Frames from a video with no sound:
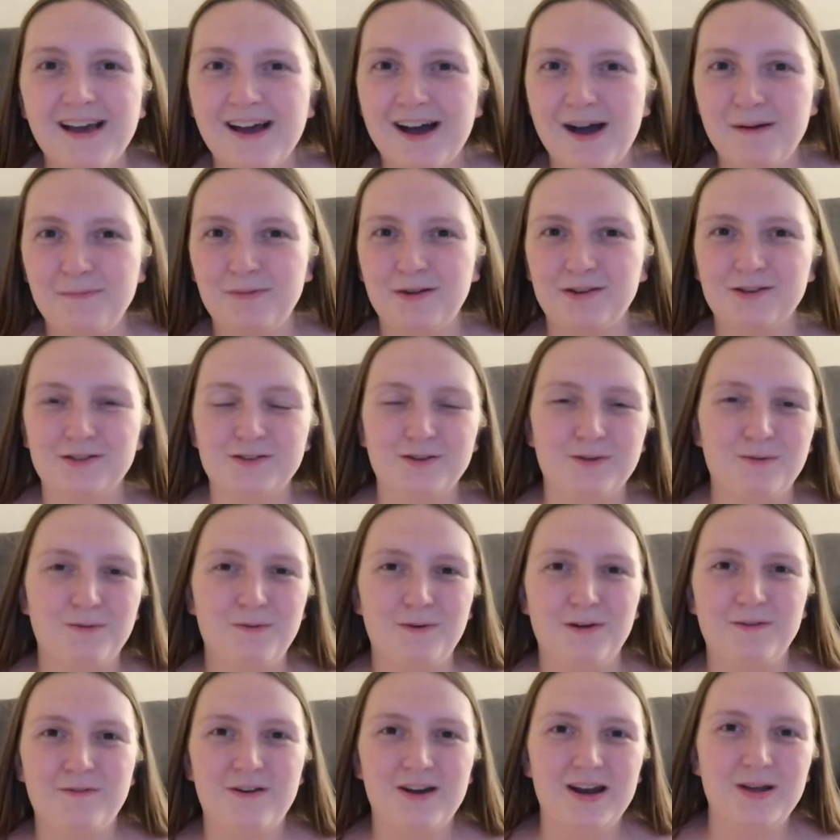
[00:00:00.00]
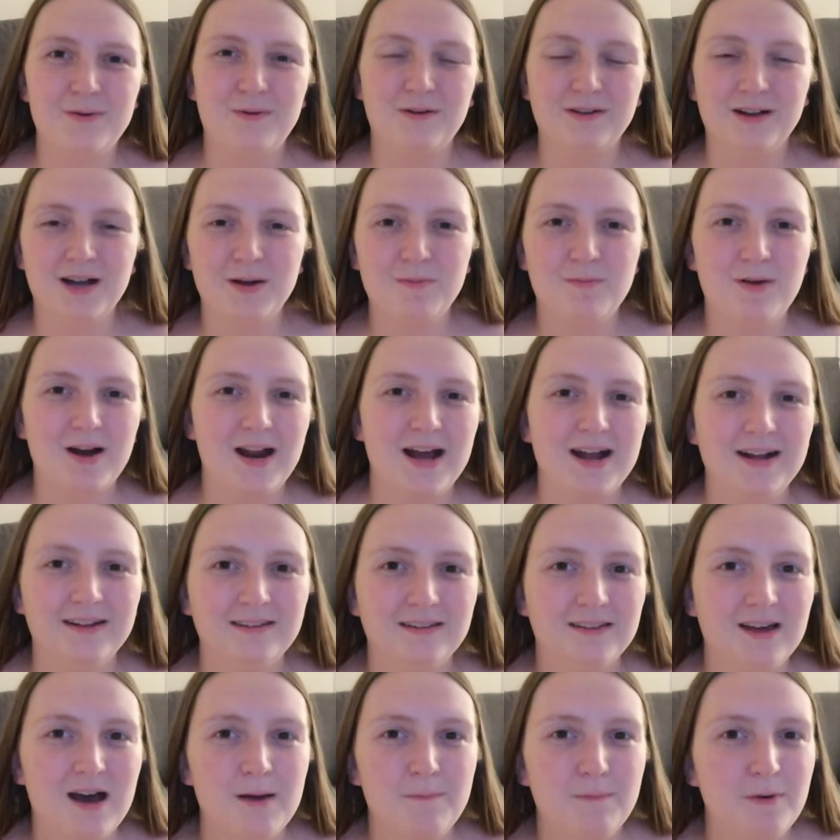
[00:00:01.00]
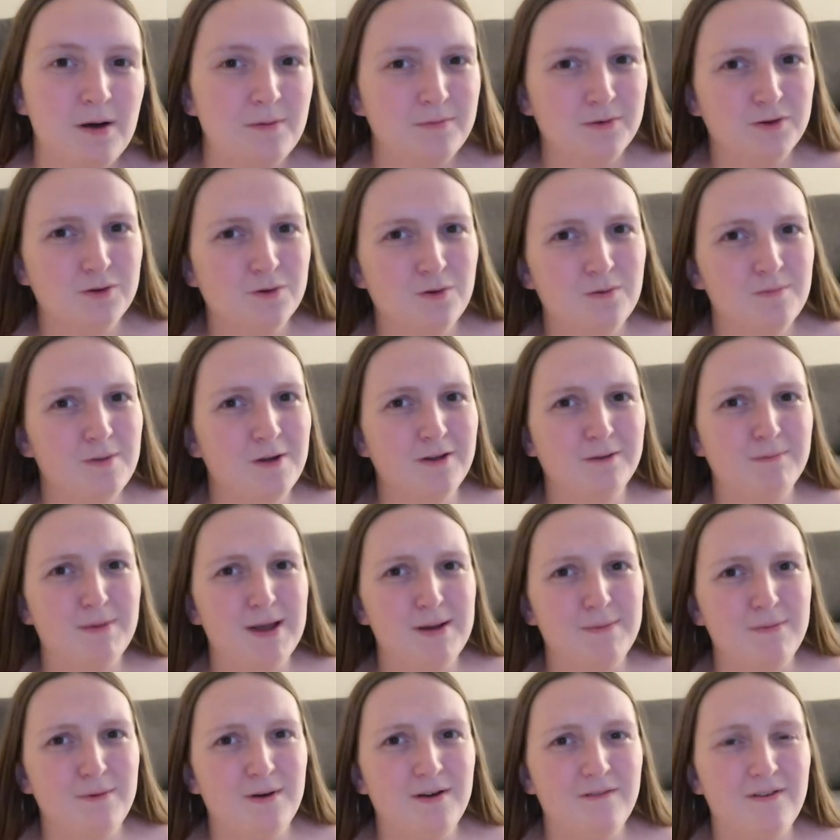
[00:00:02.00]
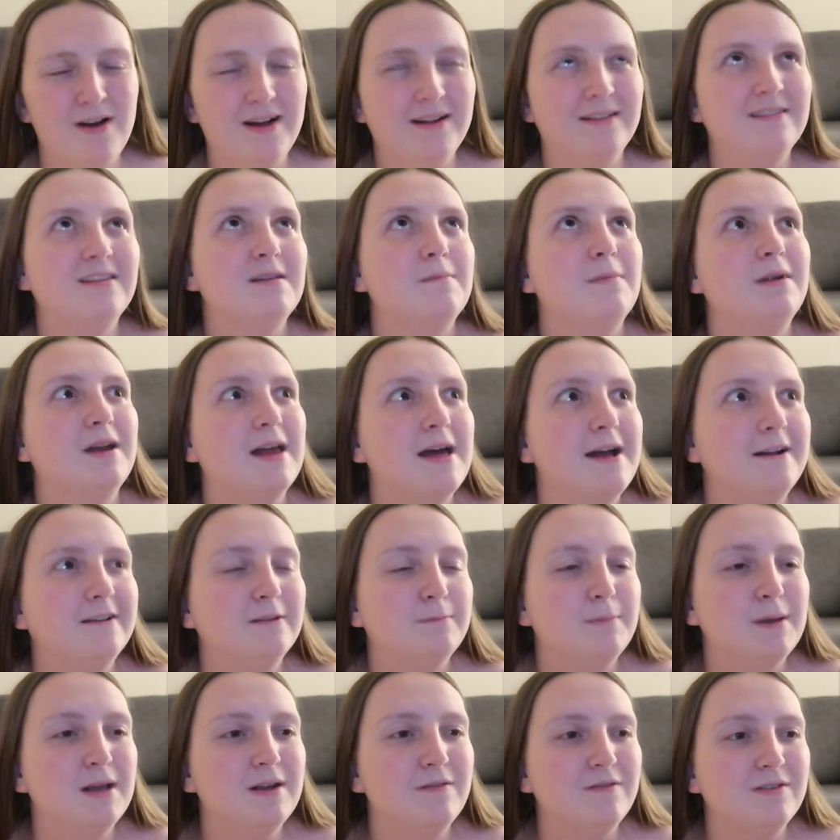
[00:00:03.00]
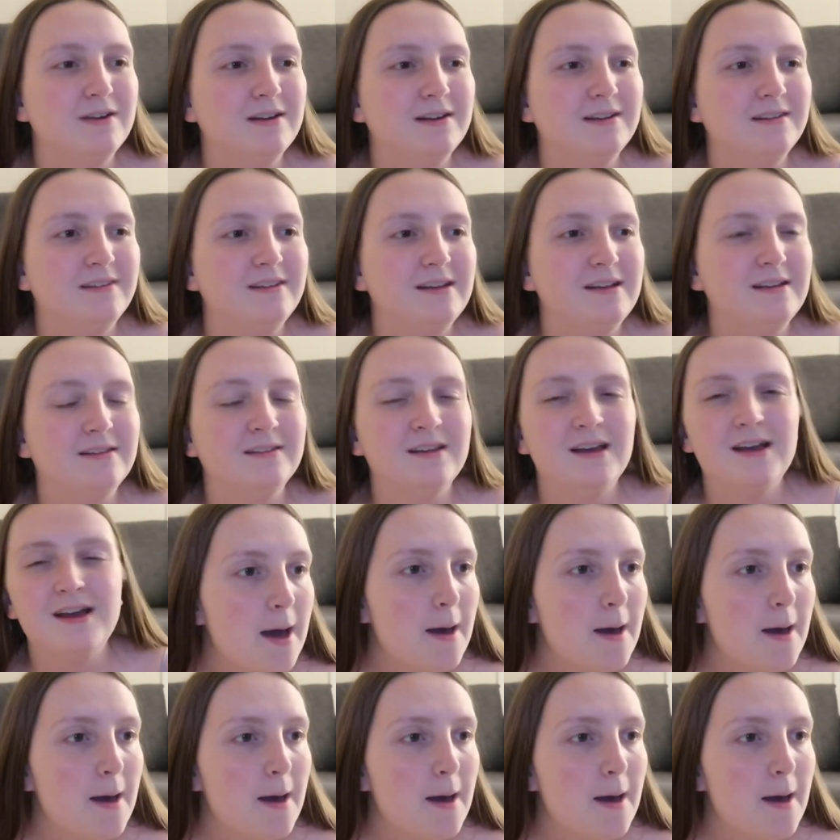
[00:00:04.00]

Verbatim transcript: I'm not sure if anyone can relate to that, but I'm sure most people have had similar experiences.